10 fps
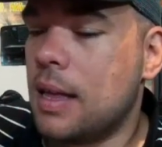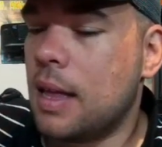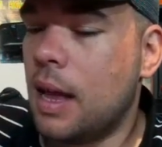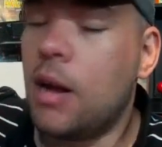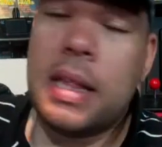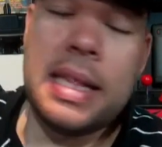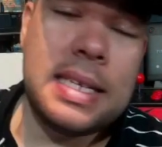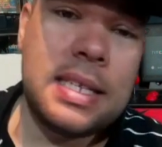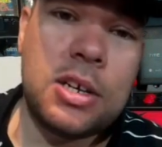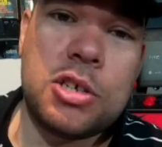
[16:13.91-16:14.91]
I don't know. At
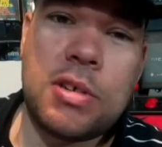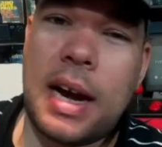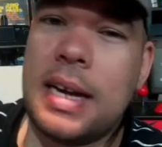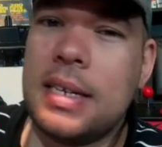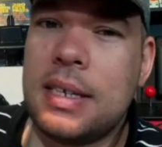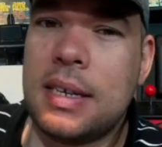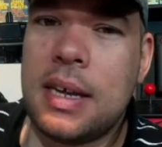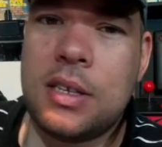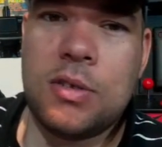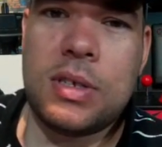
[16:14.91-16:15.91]
least they're trying to
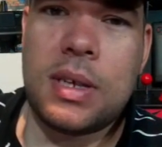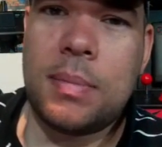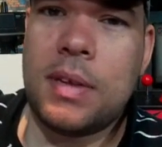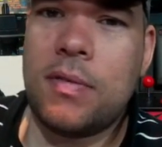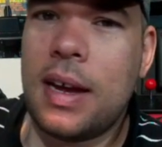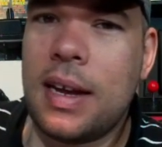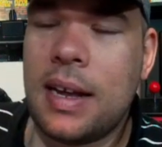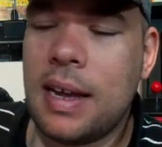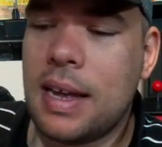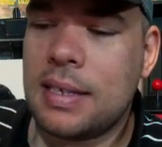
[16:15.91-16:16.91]
do something right,
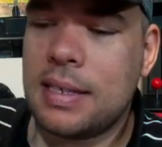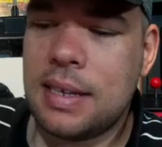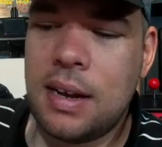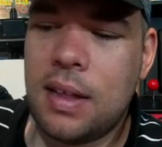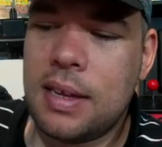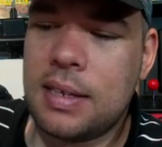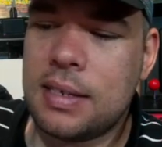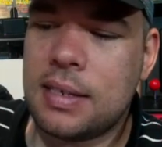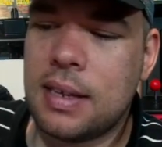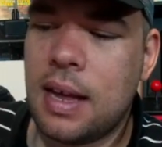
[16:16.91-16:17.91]
I guess, in all this.
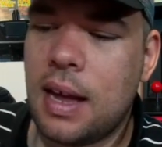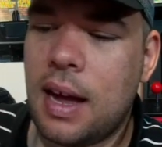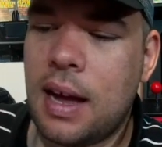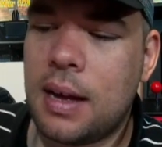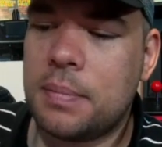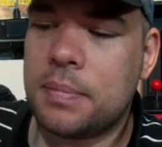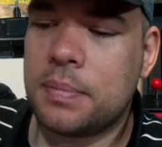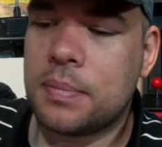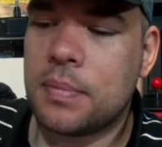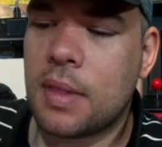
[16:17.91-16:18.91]
Um,
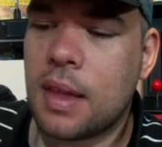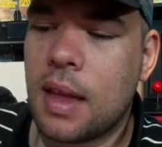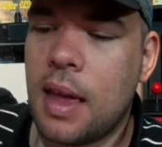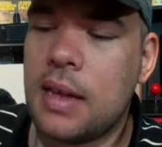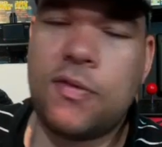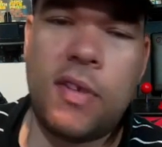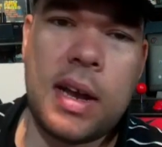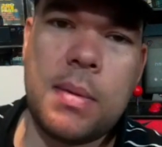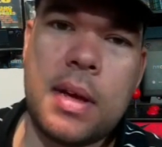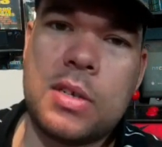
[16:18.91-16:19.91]
it's funny
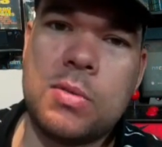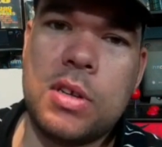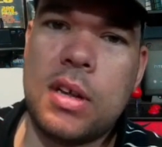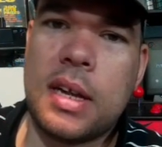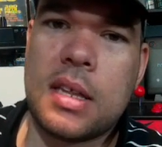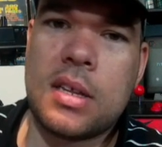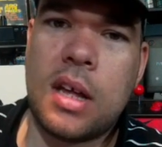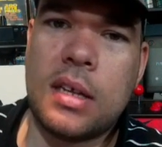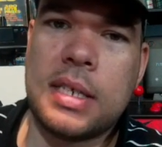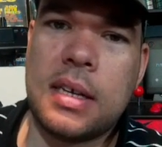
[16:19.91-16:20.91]
because when you look at the
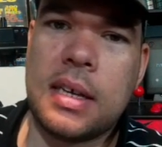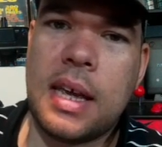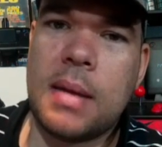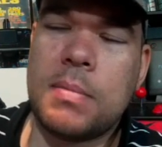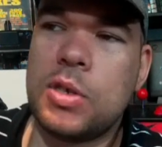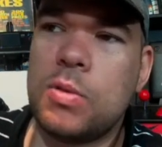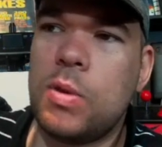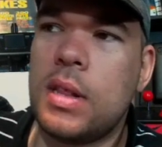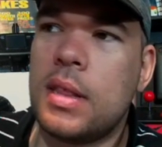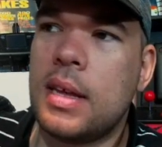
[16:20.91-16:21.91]
Telltale games, you
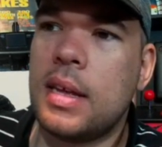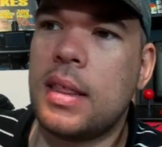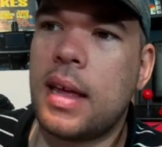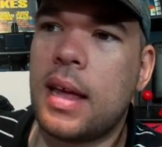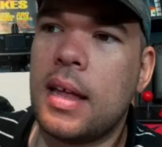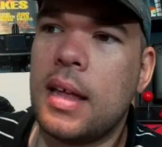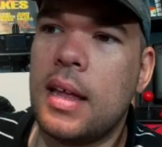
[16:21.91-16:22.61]
wouldn't think that